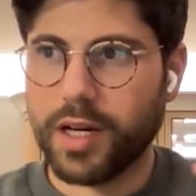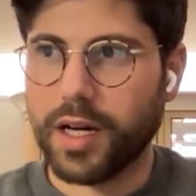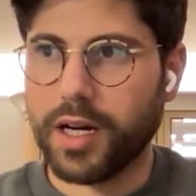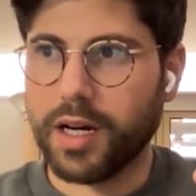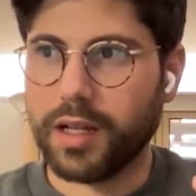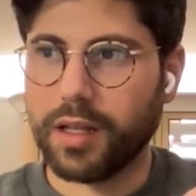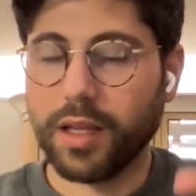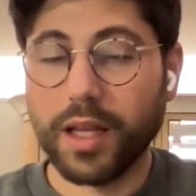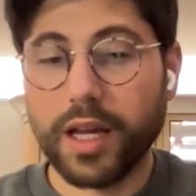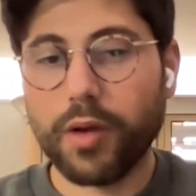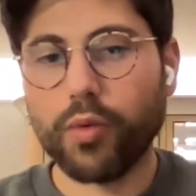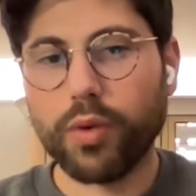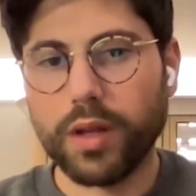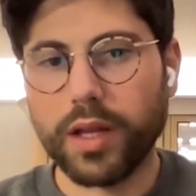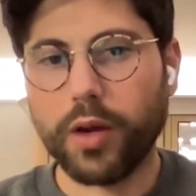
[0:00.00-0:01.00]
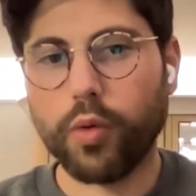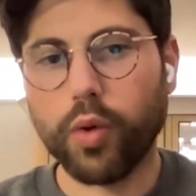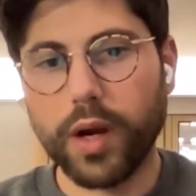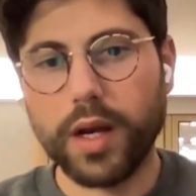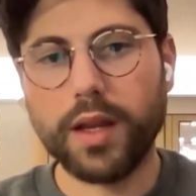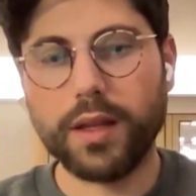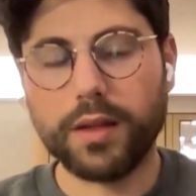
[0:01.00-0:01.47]
uh, liqu-
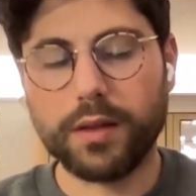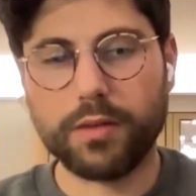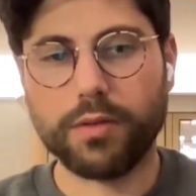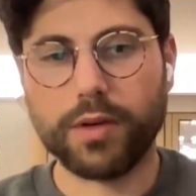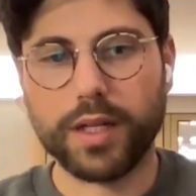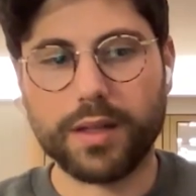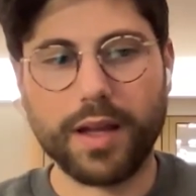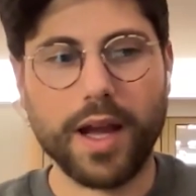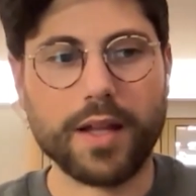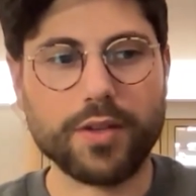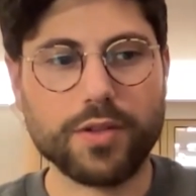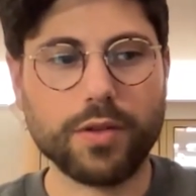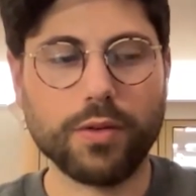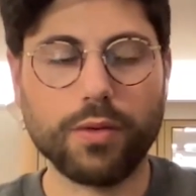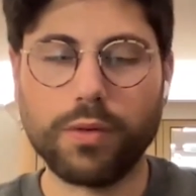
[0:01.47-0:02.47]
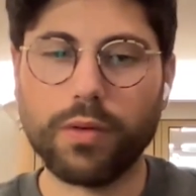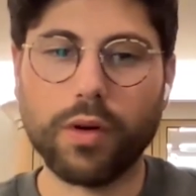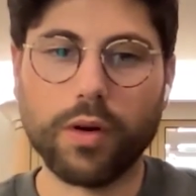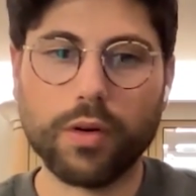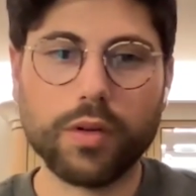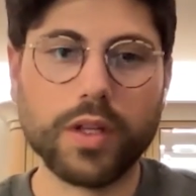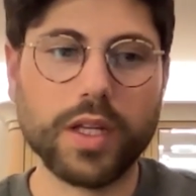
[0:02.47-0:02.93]
liquidity to attach to
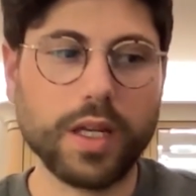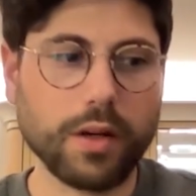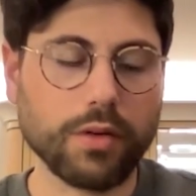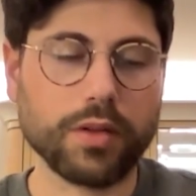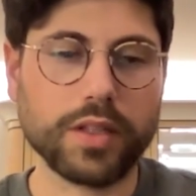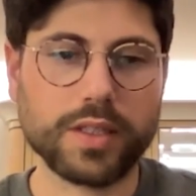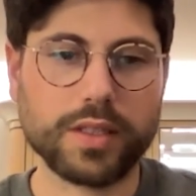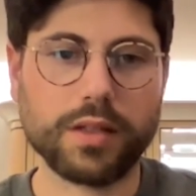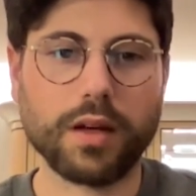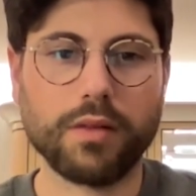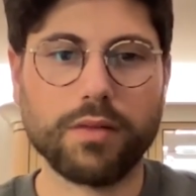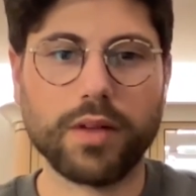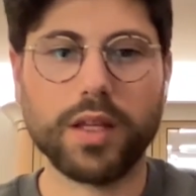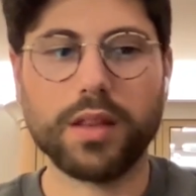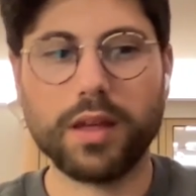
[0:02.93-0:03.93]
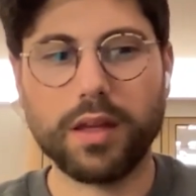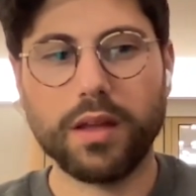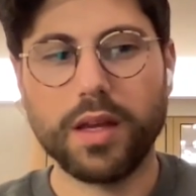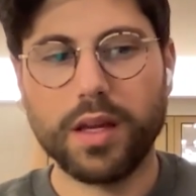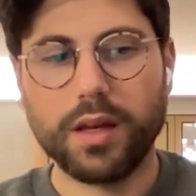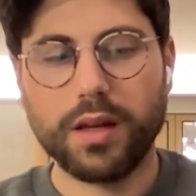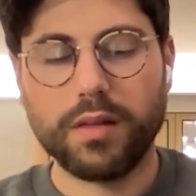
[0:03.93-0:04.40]
early early stuff like the
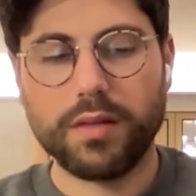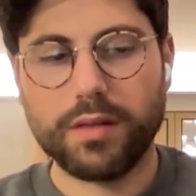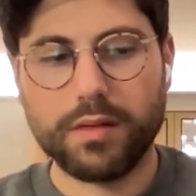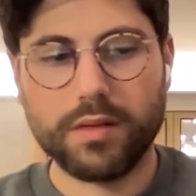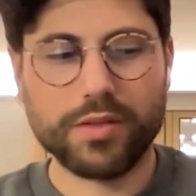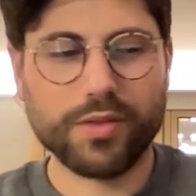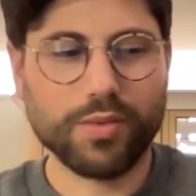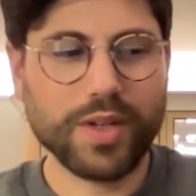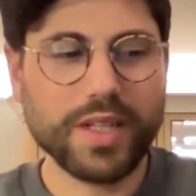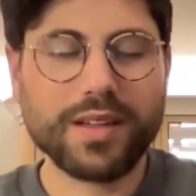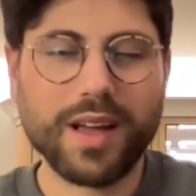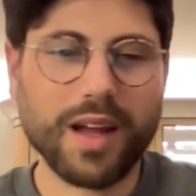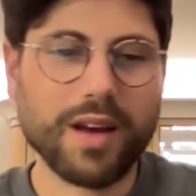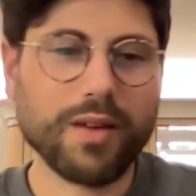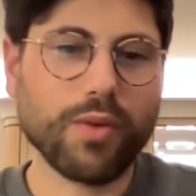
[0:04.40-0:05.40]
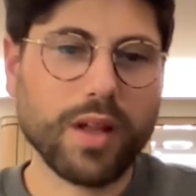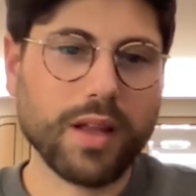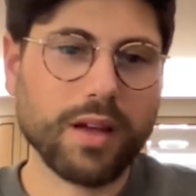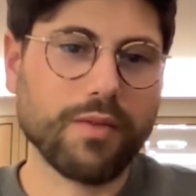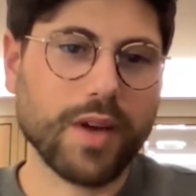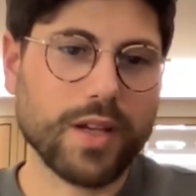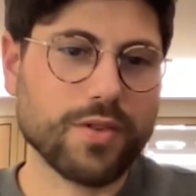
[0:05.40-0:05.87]
there's a reason kind of why
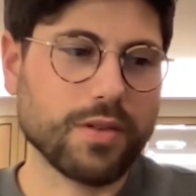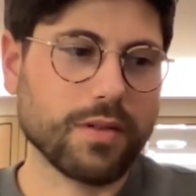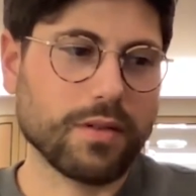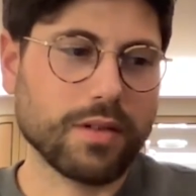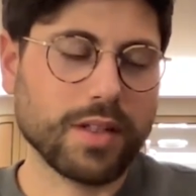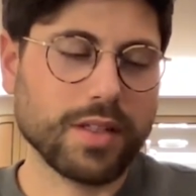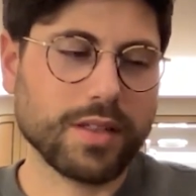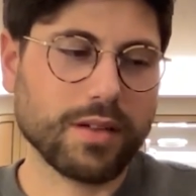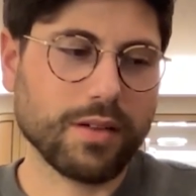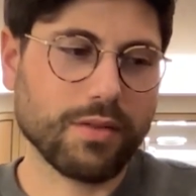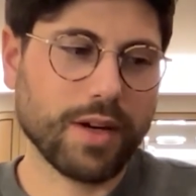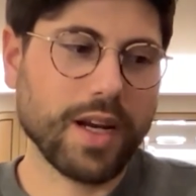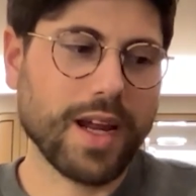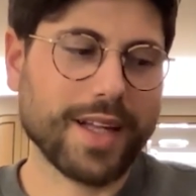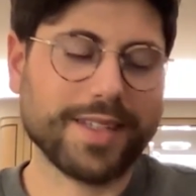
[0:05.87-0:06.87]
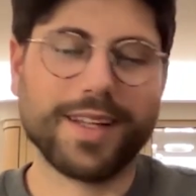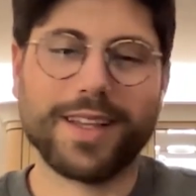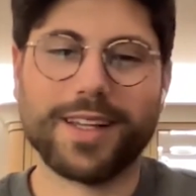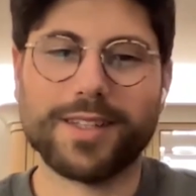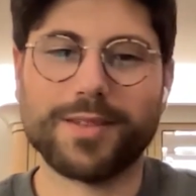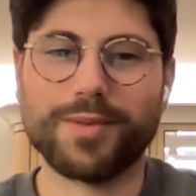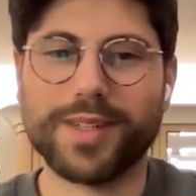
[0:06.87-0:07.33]
like venture is a great asset
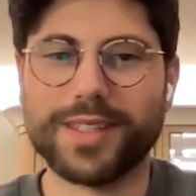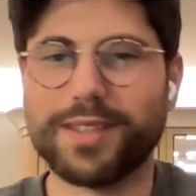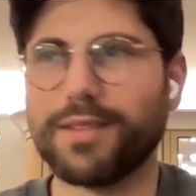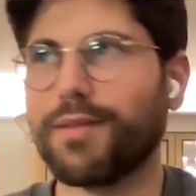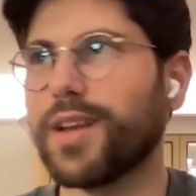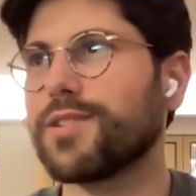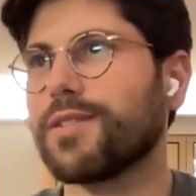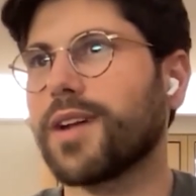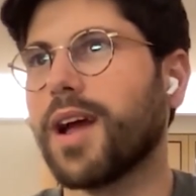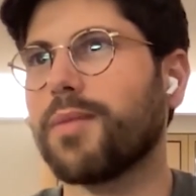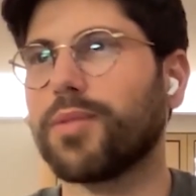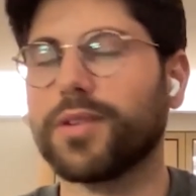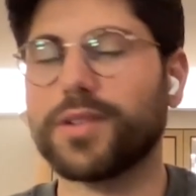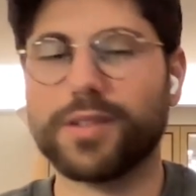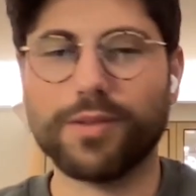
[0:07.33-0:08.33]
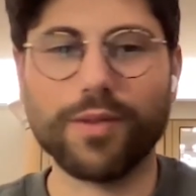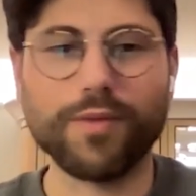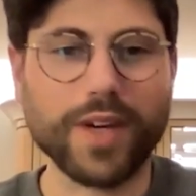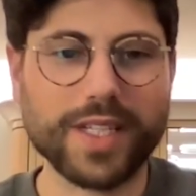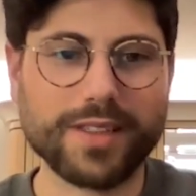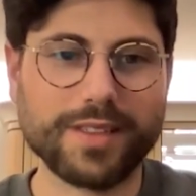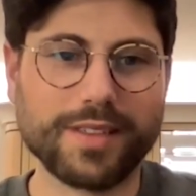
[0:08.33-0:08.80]
class because as a venture capitalist you
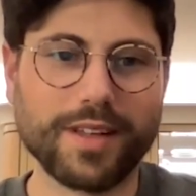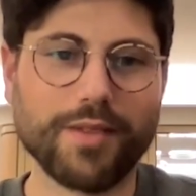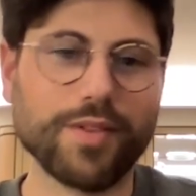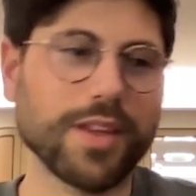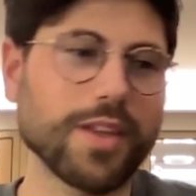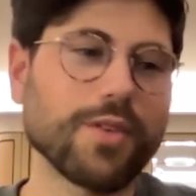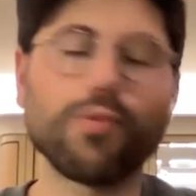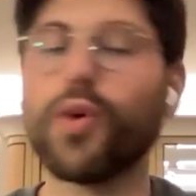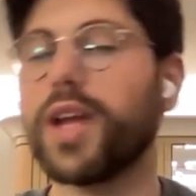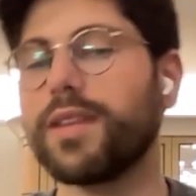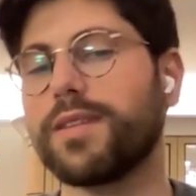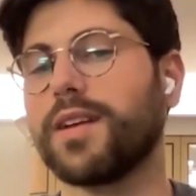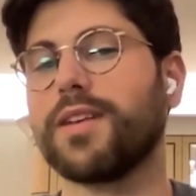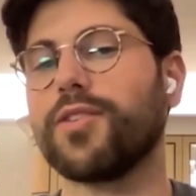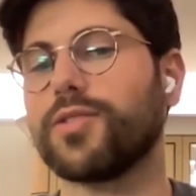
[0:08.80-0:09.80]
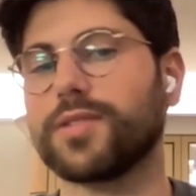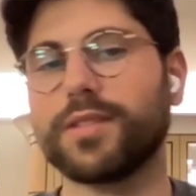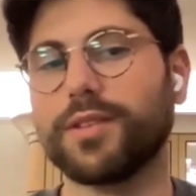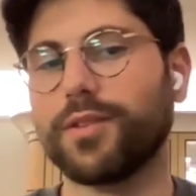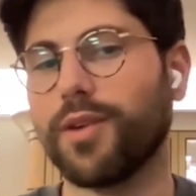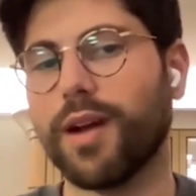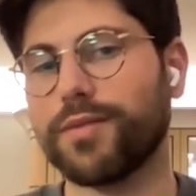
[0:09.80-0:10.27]
invest in stuff and then you wait 10 years
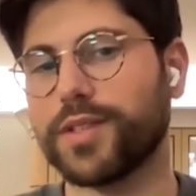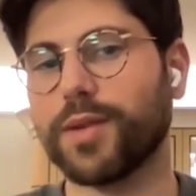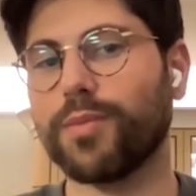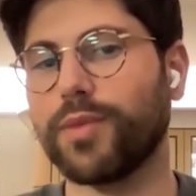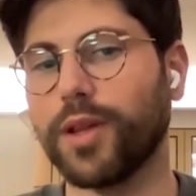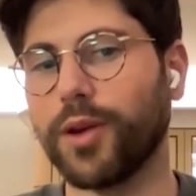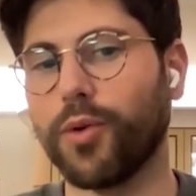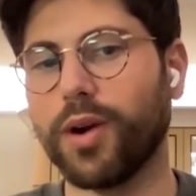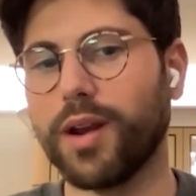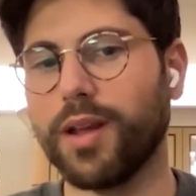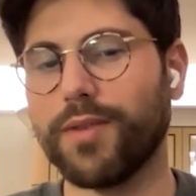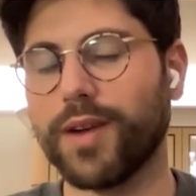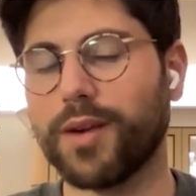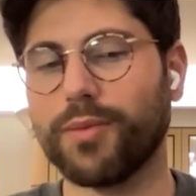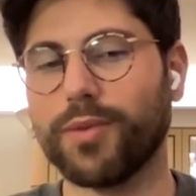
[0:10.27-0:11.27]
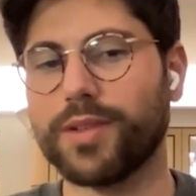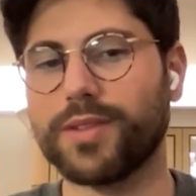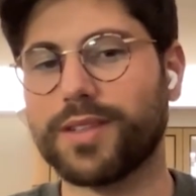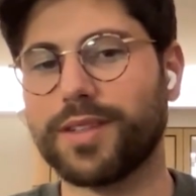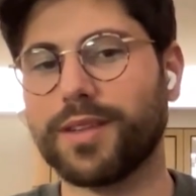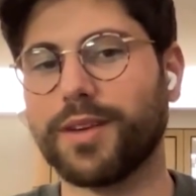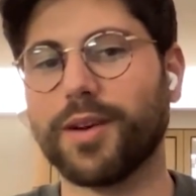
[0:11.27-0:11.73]
until you have some liquidity event whether
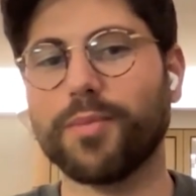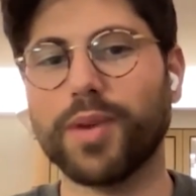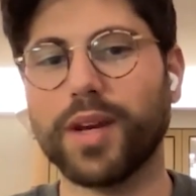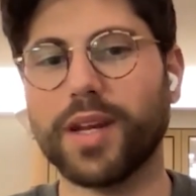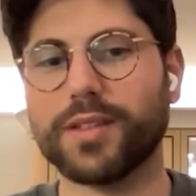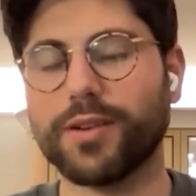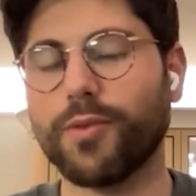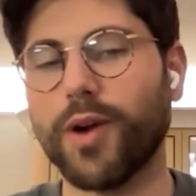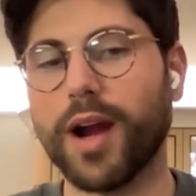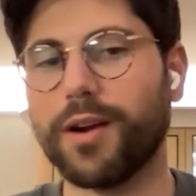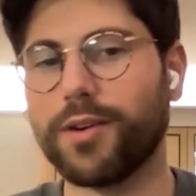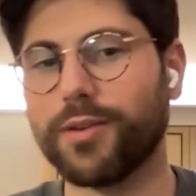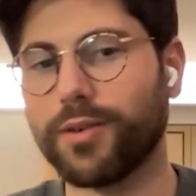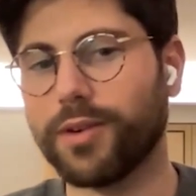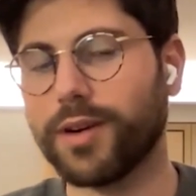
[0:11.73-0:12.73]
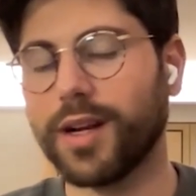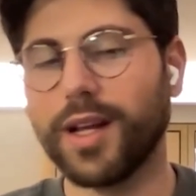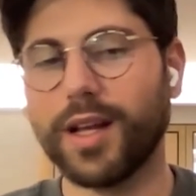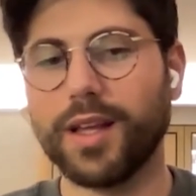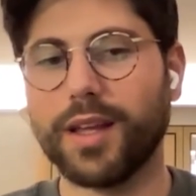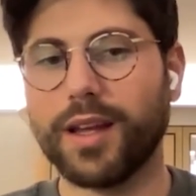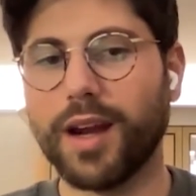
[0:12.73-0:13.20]
it's the company is acquired or
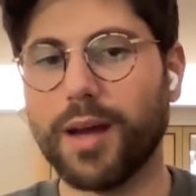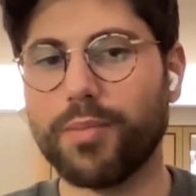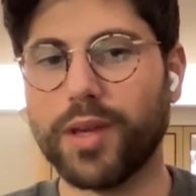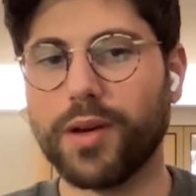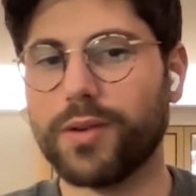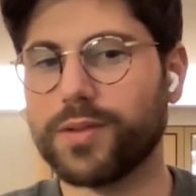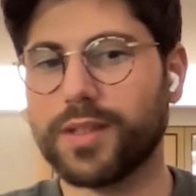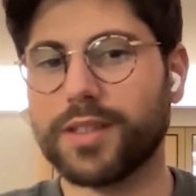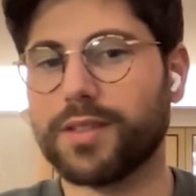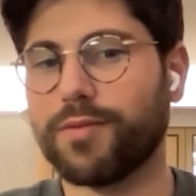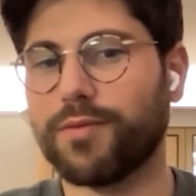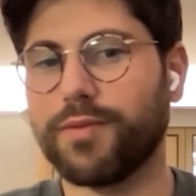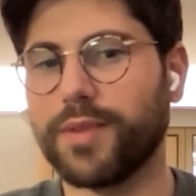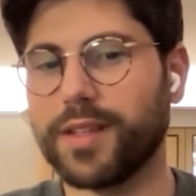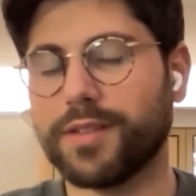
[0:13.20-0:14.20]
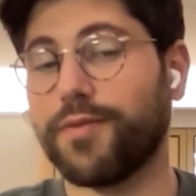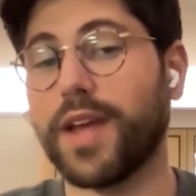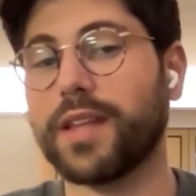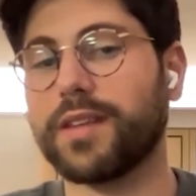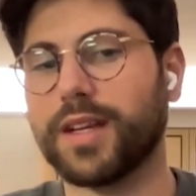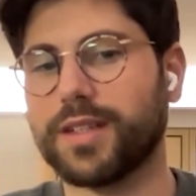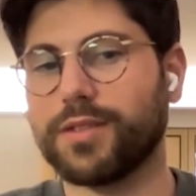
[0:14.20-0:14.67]
it ipos and it's it's
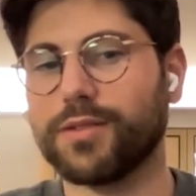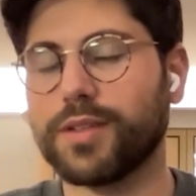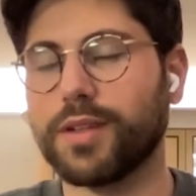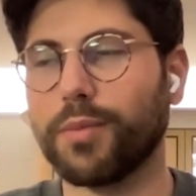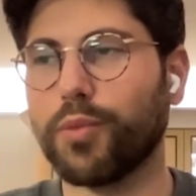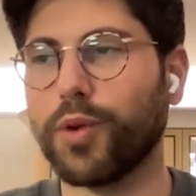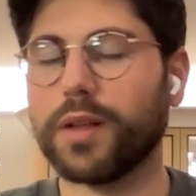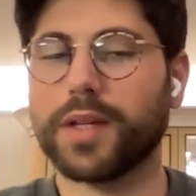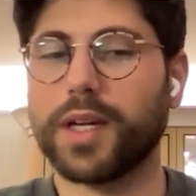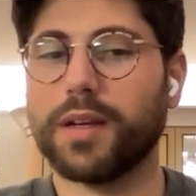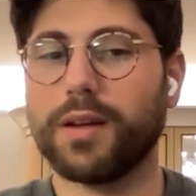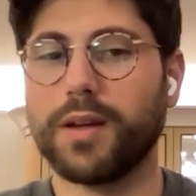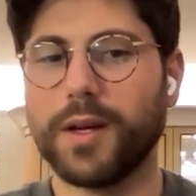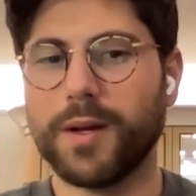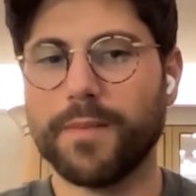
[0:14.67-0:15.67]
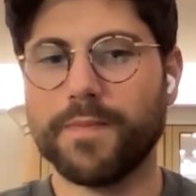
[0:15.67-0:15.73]
fantastic you sleep well at night